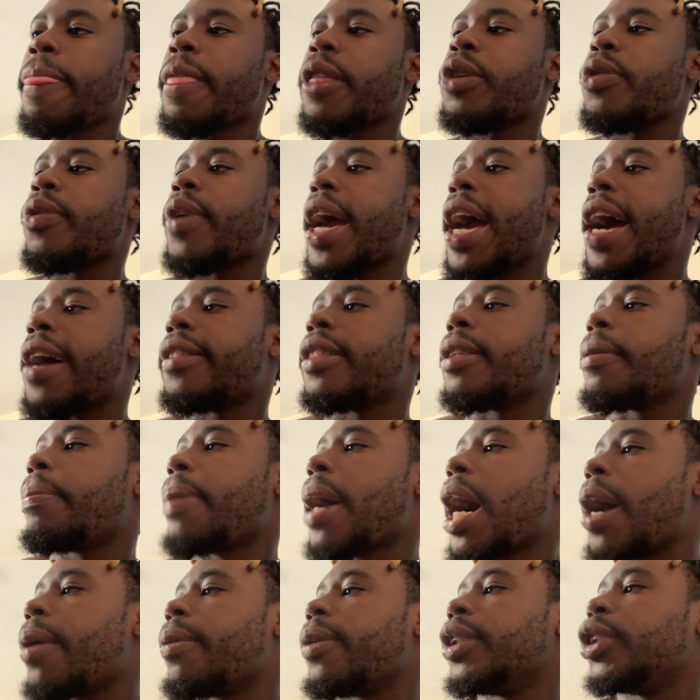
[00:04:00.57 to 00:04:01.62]
you have the
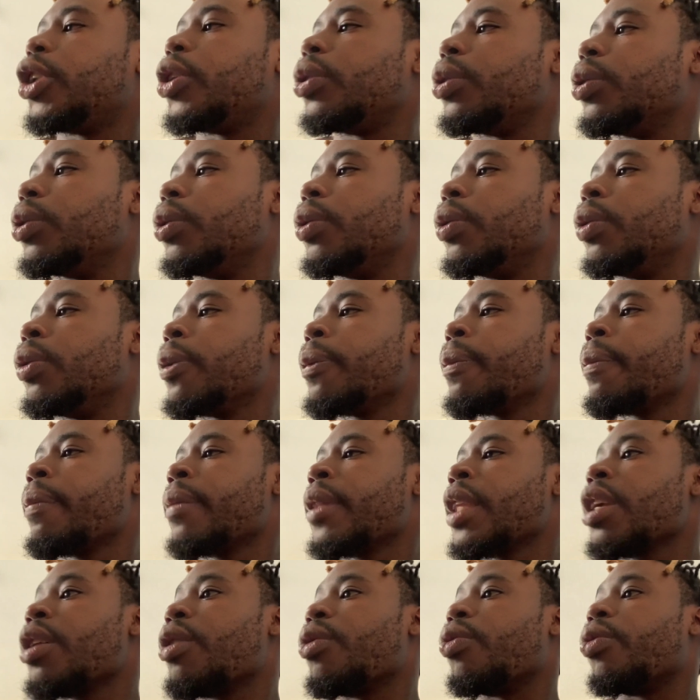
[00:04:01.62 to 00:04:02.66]
power to
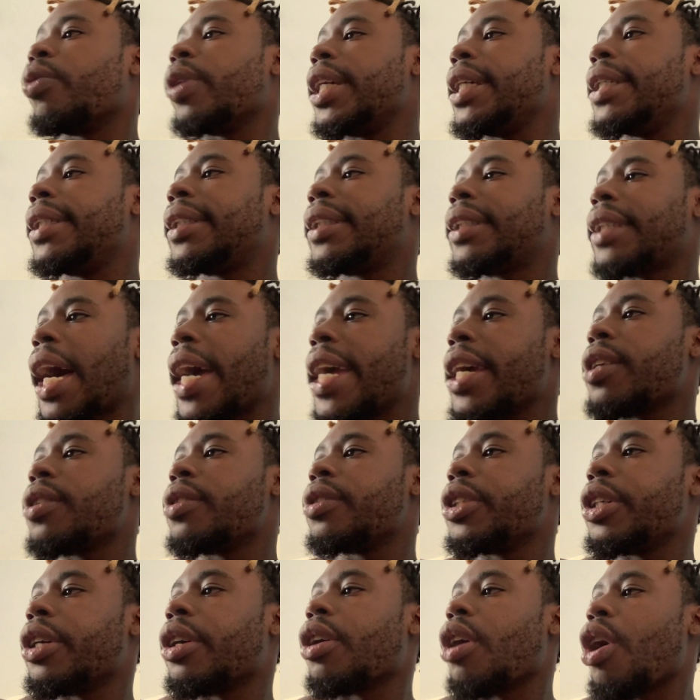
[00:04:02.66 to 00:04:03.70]

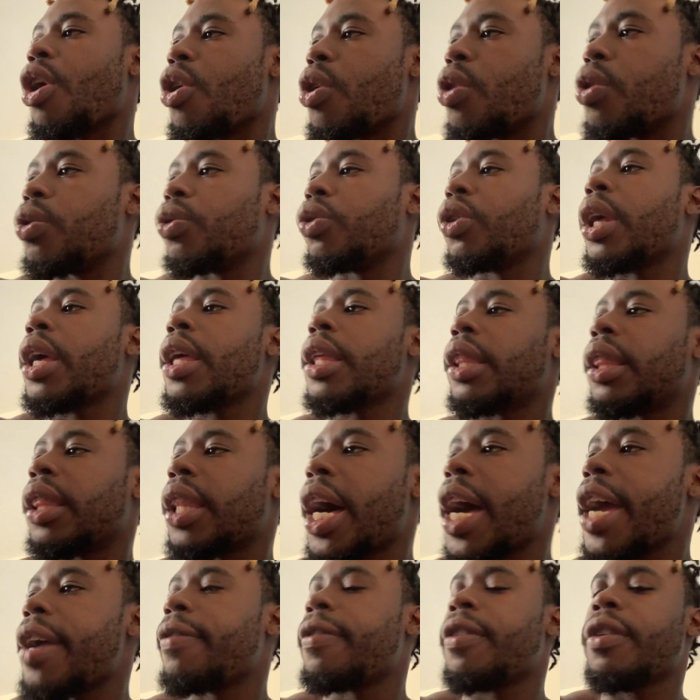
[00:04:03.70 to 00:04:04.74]
recycle your own
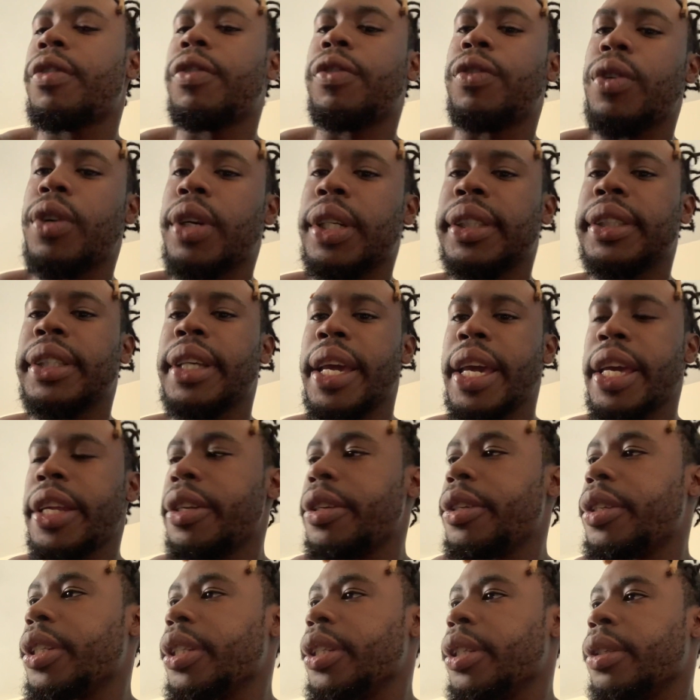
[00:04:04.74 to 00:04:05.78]
life force
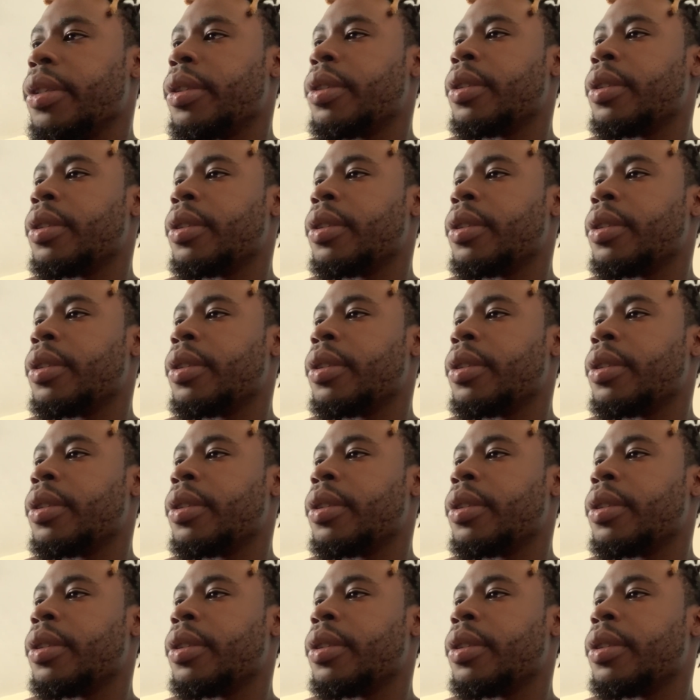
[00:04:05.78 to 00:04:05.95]
energy.